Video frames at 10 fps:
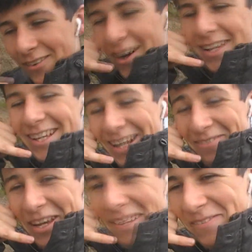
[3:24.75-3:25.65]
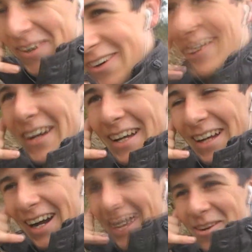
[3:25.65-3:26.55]
What are you telling me for?
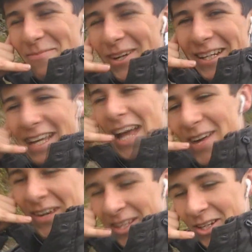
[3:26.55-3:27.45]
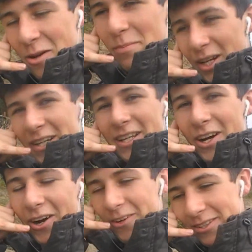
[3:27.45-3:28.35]
I don't bloody care about your new bloody
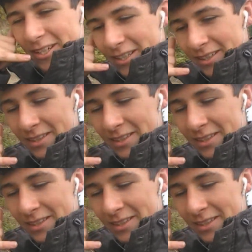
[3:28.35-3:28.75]
coat.